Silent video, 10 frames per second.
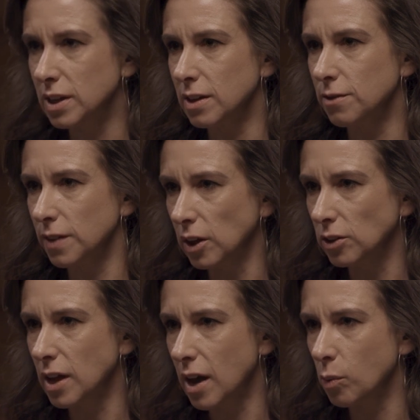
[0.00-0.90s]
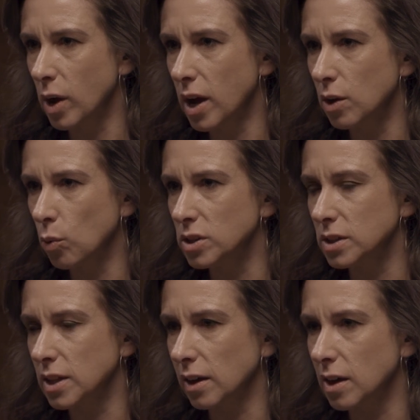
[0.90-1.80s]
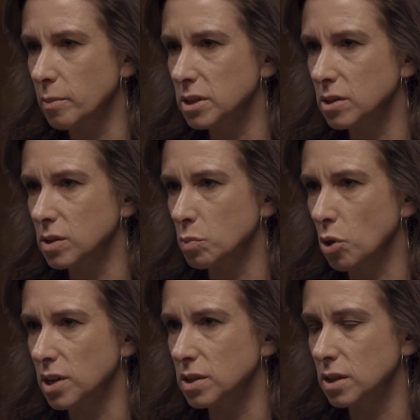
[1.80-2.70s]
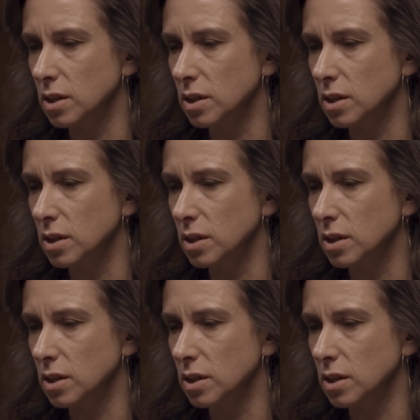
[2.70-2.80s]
he felt that way, or did that come as a surprise to you?